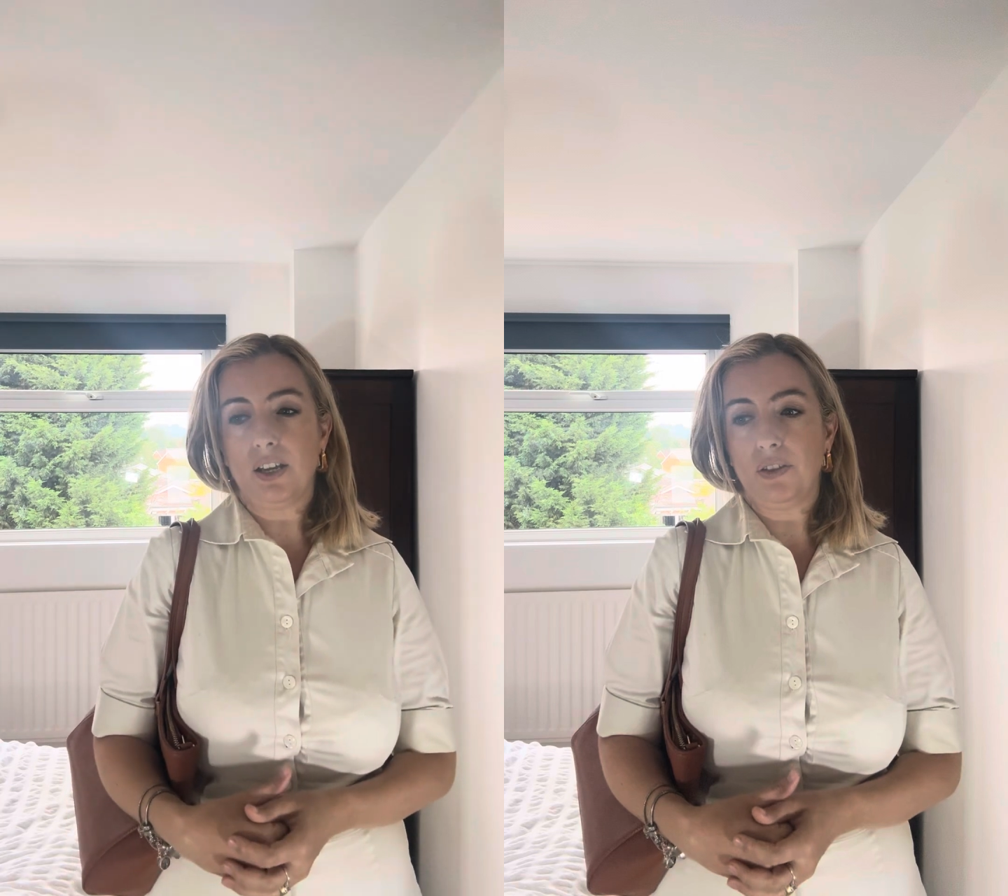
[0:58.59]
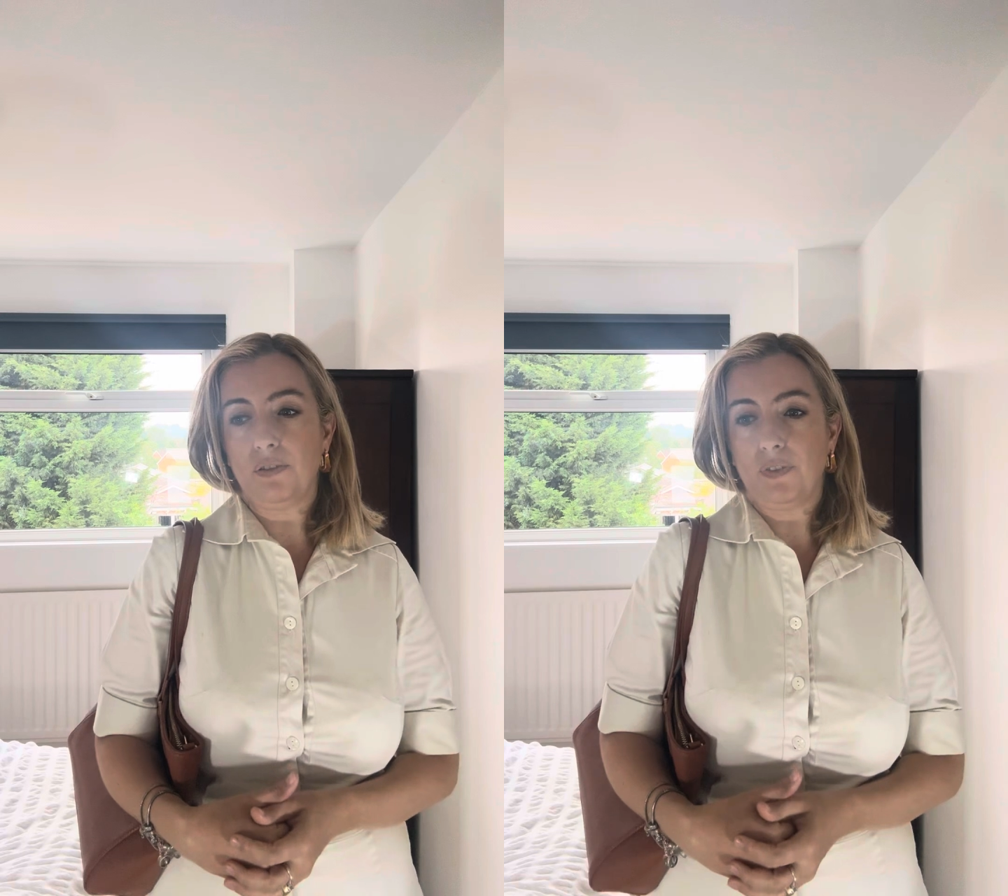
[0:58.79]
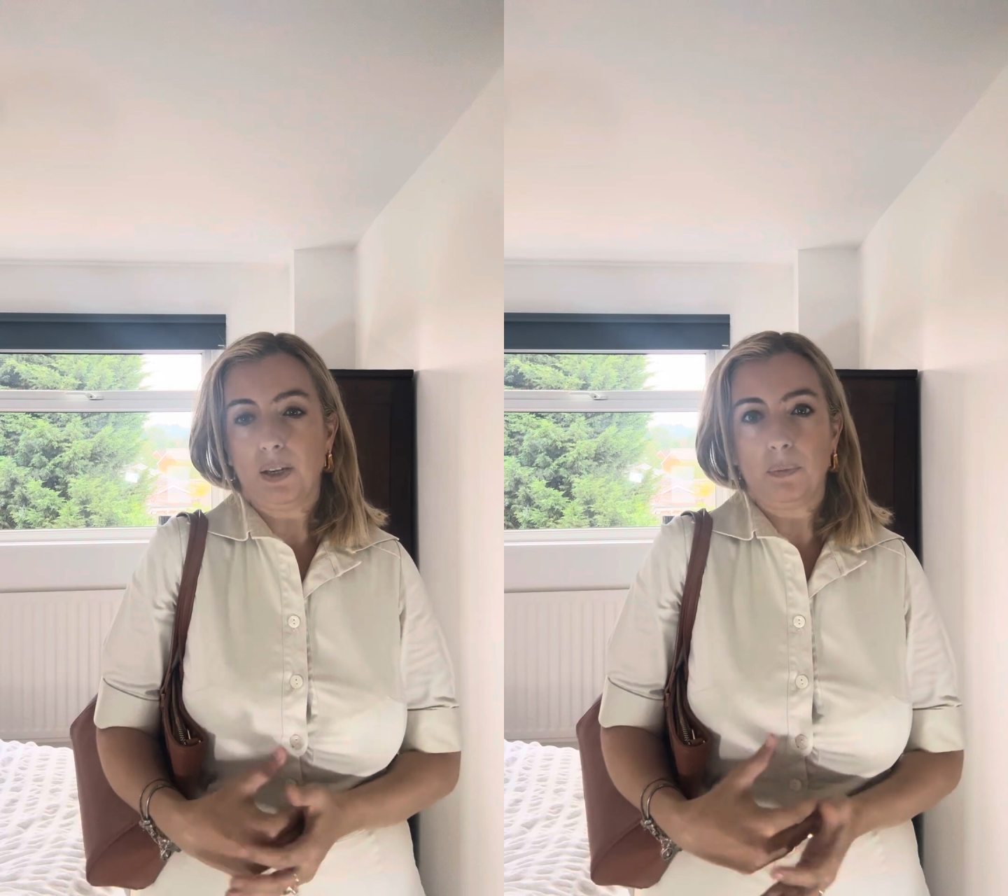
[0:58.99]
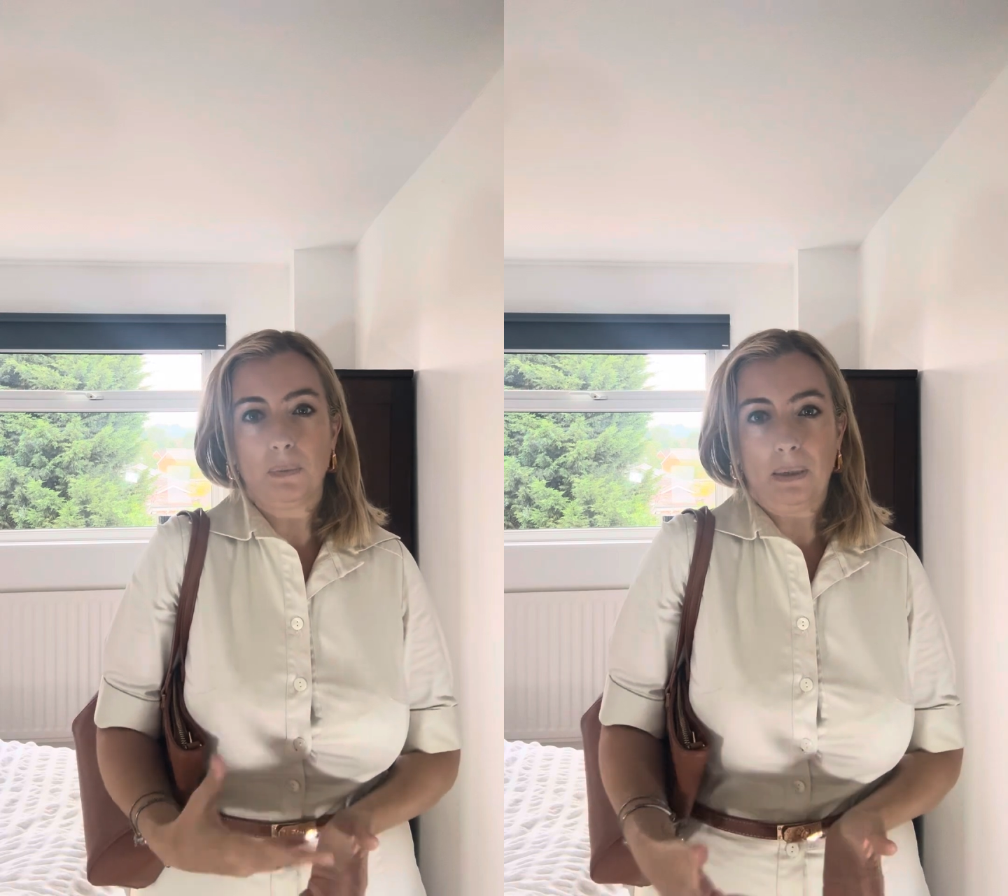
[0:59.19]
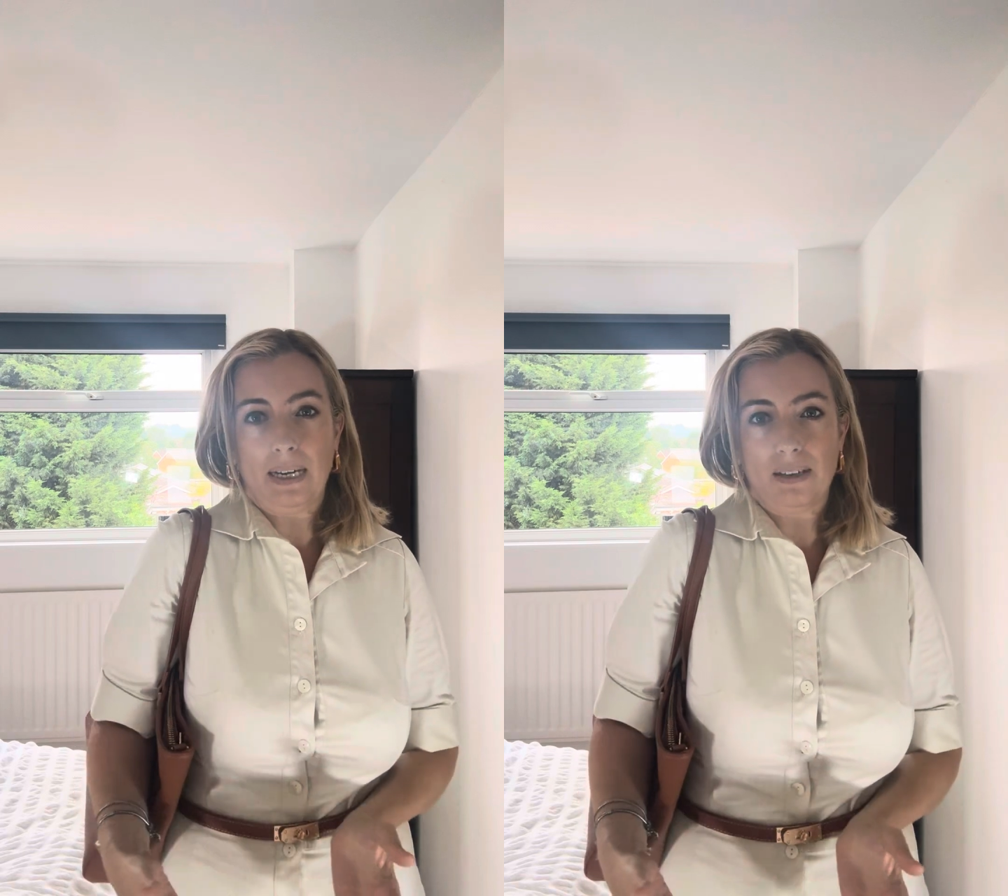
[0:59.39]
the famous
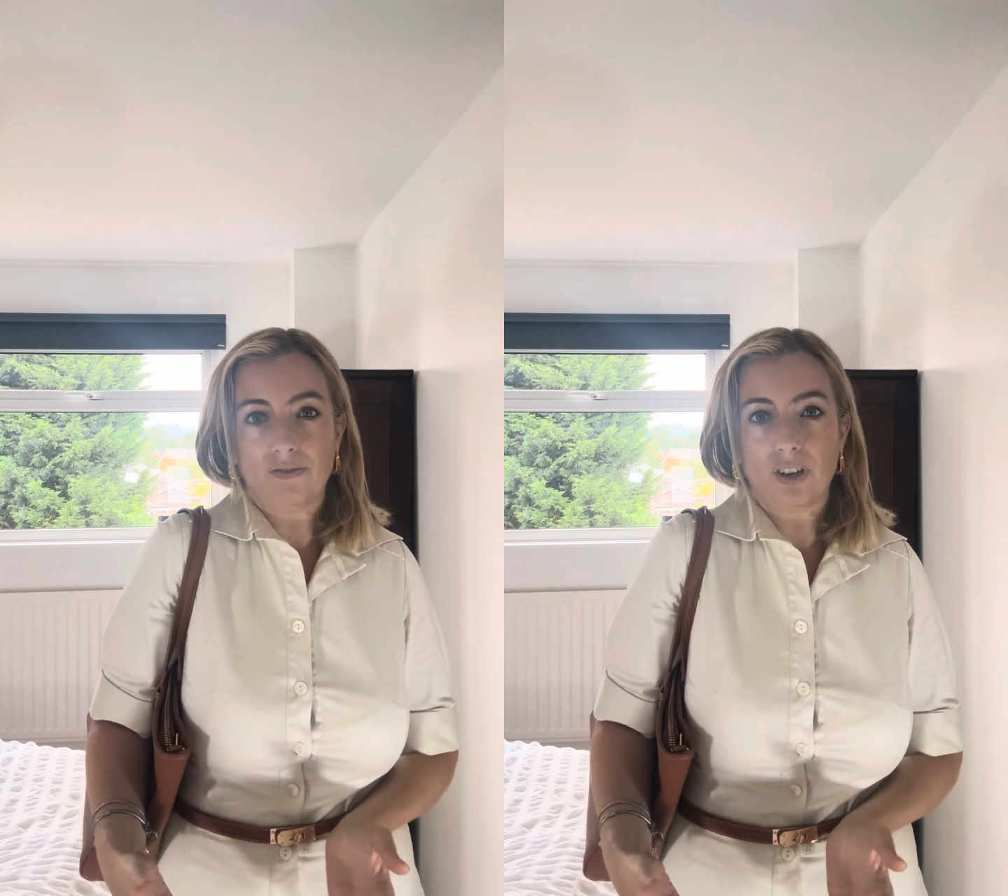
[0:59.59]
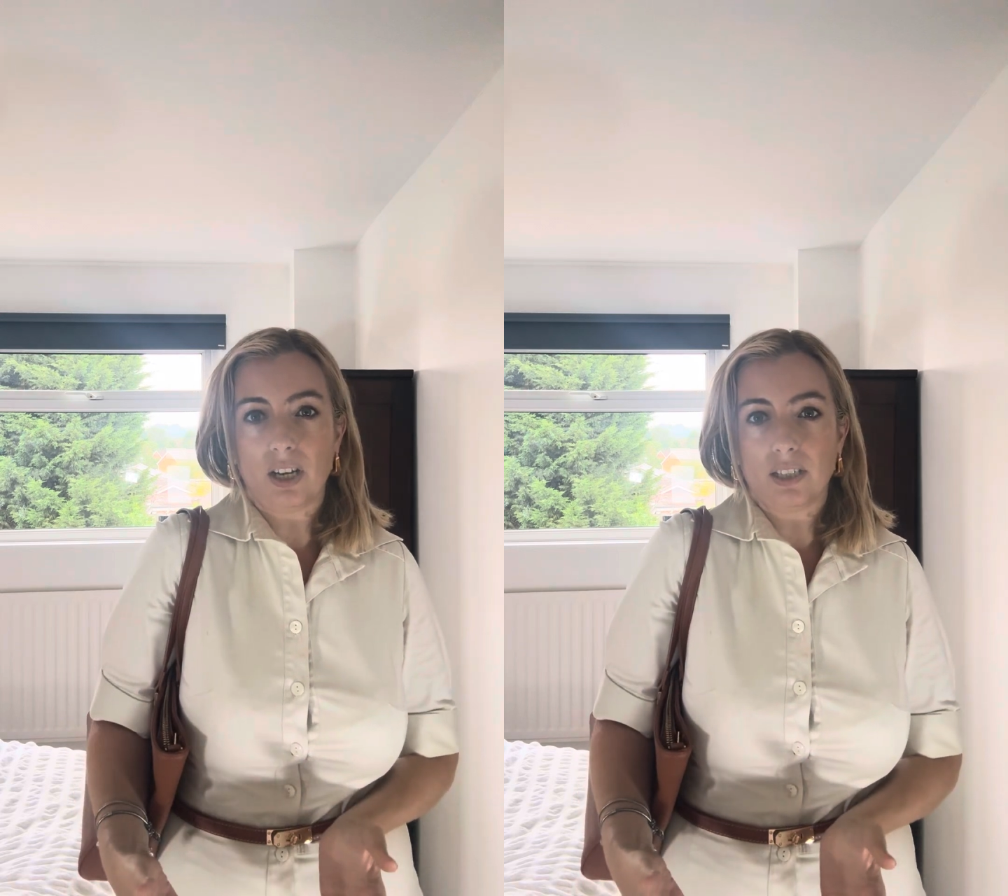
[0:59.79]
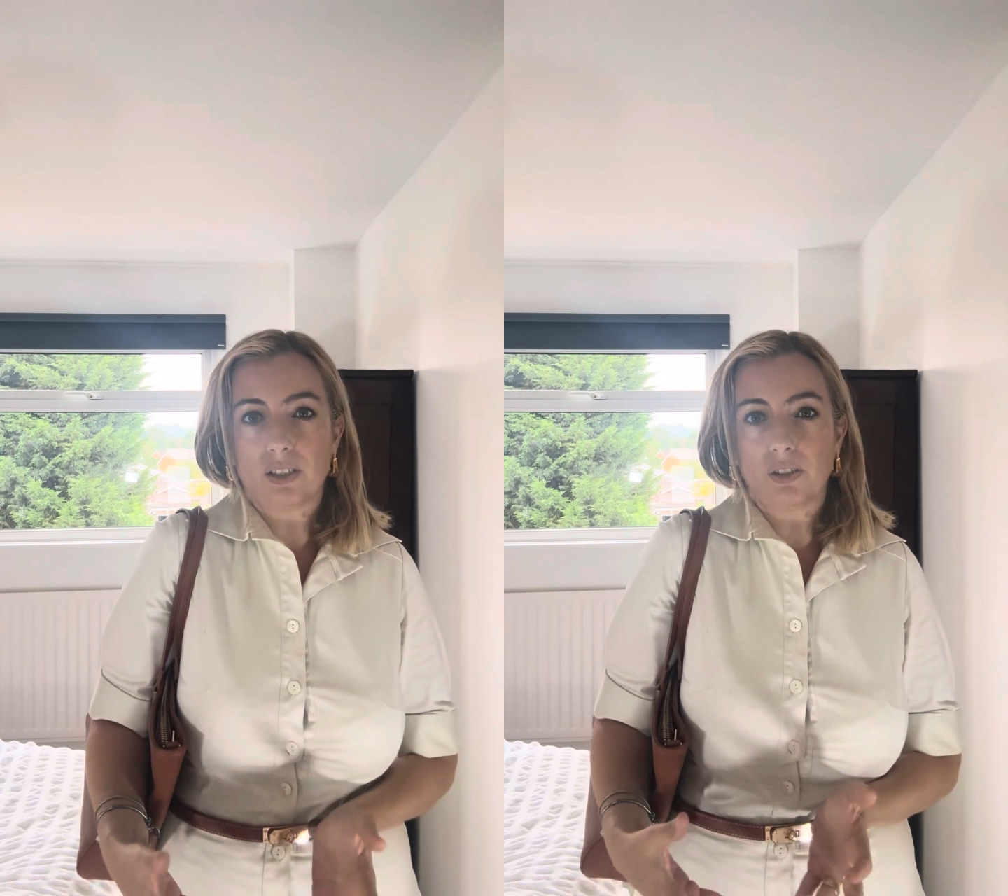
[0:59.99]
playwright